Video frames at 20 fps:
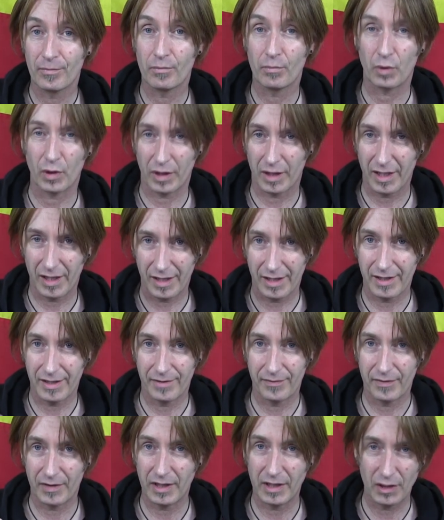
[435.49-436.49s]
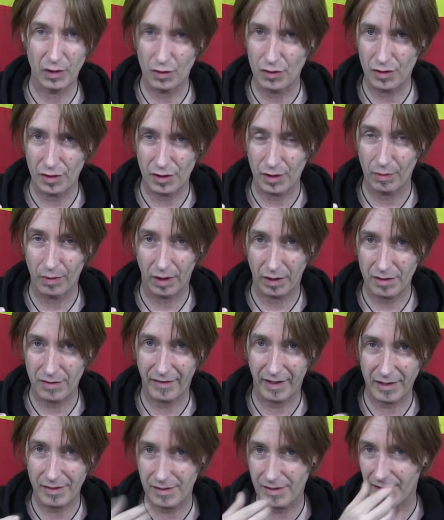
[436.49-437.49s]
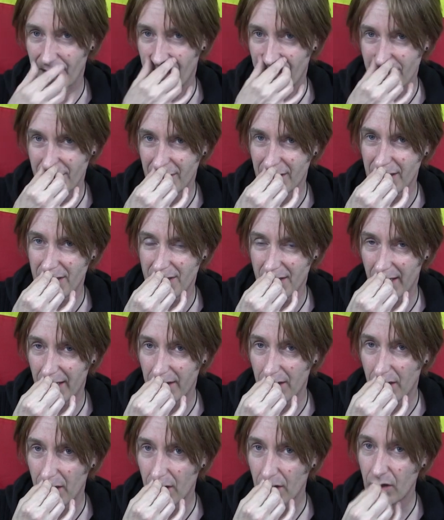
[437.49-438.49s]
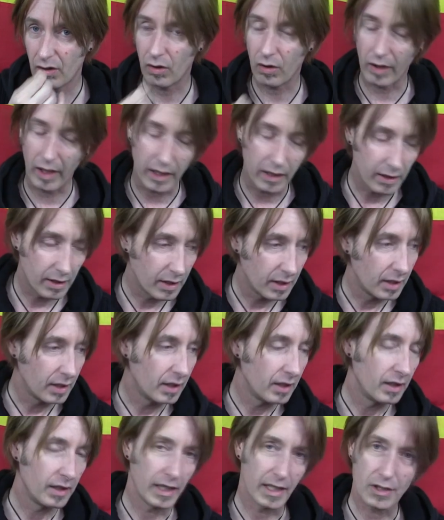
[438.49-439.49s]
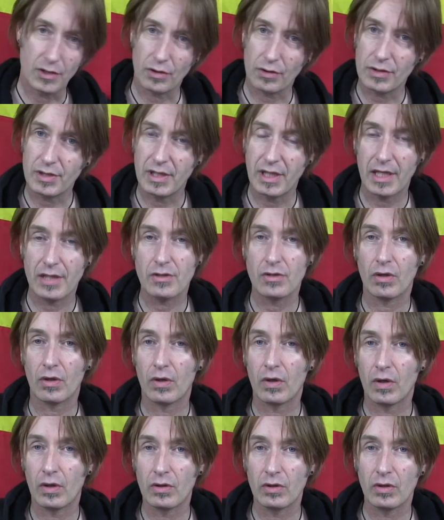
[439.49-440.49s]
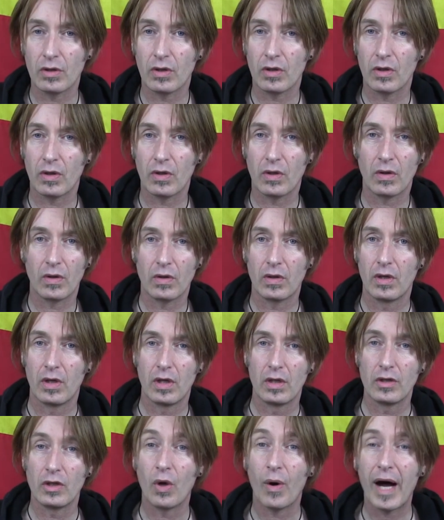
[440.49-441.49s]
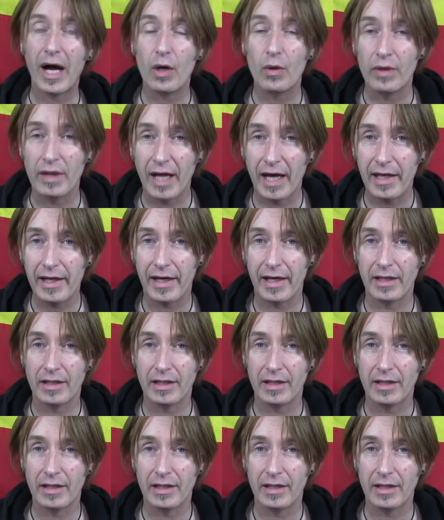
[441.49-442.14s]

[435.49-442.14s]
But he used to do lots of exercise, and he said, joder, estos días no hago nada.